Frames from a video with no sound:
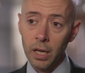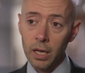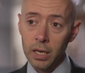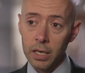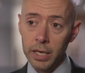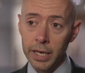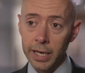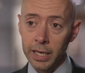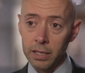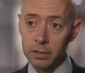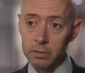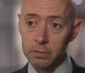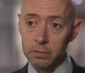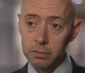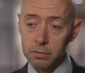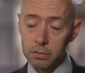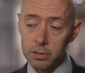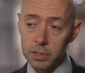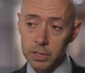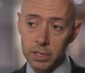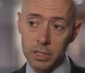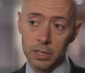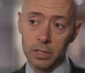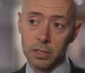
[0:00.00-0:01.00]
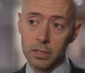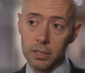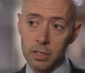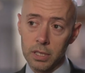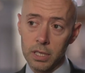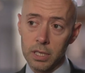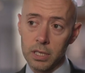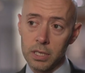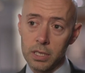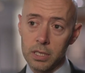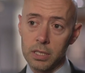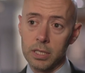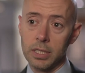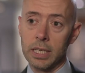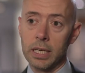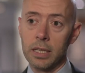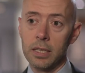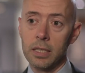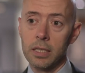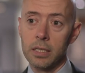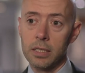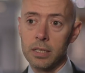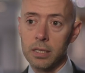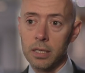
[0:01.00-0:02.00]
Now, the, the,
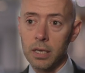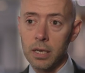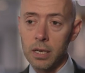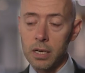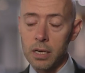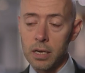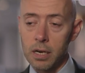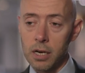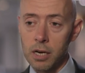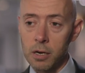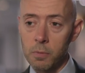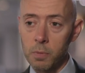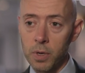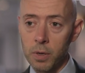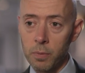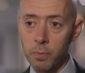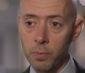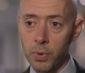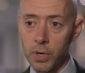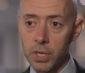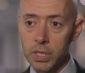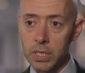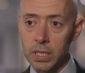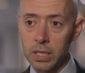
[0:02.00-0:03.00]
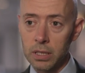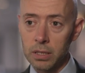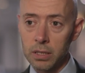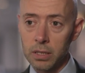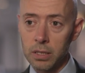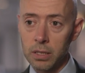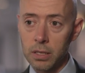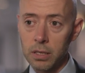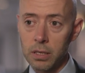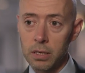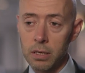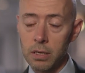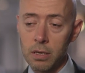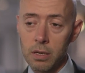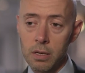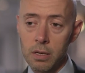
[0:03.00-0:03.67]
studies that are being presented